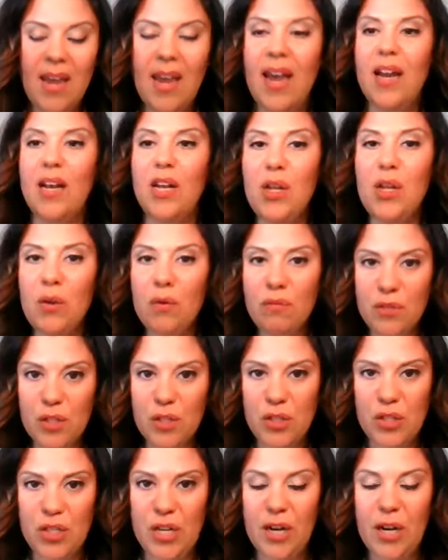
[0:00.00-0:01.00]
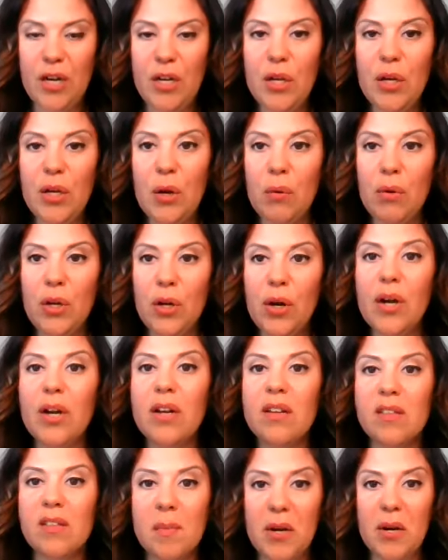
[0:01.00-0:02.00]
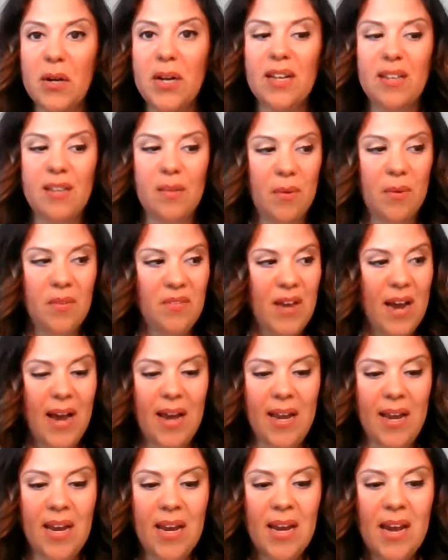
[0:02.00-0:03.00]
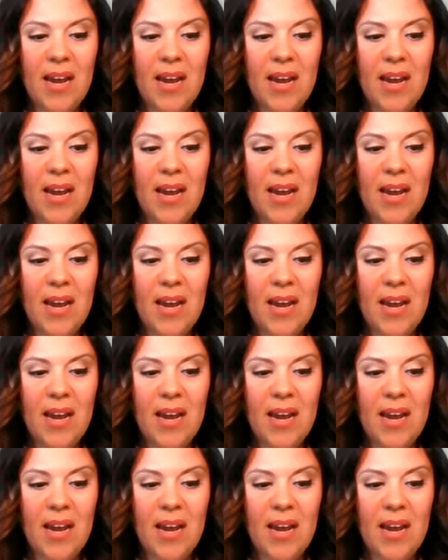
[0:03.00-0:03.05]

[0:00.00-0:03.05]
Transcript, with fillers: And you've just shared, you know, your experience with that.